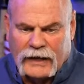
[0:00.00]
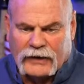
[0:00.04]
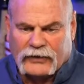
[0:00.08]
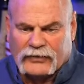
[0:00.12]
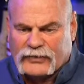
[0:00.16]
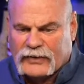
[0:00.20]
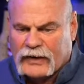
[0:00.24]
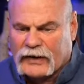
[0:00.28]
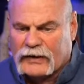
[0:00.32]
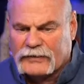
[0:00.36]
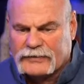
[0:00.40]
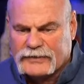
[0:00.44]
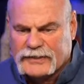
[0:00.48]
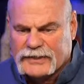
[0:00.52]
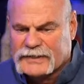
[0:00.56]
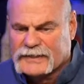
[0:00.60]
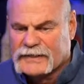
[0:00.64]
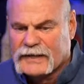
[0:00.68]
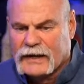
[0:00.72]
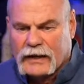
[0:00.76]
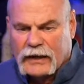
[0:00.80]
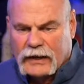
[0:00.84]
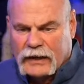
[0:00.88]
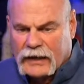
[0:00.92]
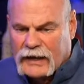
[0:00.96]
instead of
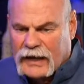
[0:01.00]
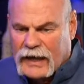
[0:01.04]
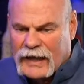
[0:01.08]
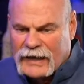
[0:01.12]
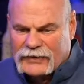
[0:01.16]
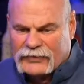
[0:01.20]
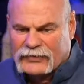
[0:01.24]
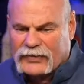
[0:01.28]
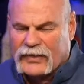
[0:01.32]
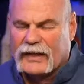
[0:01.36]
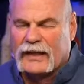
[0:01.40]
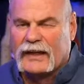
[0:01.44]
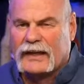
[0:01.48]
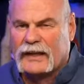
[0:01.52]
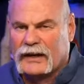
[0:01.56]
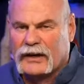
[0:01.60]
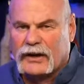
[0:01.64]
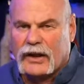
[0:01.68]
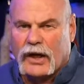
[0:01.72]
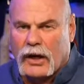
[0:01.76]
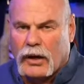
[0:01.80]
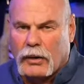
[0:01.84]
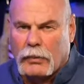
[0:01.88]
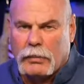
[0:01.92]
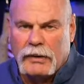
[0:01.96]
just selling it as the
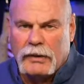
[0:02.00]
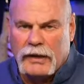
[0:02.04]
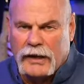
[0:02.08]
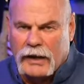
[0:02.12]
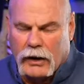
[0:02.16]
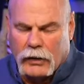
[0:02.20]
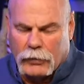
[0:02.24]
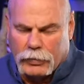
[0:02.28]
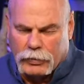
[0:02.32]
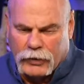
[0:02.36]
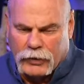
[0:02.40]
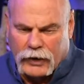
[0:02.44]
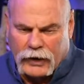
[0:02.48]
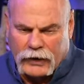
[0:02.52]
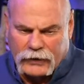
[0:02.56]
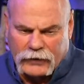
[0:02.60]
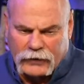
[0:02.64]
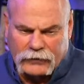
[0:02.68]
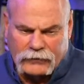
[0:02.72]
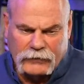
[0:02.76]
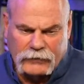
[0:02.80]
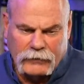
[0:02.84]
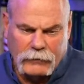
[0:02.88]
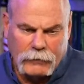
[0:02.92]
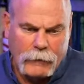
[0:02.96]
end-all, be-all
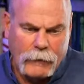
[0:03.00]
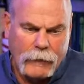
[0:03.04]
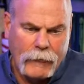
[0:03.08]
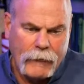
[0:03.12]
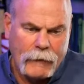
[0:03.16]
product.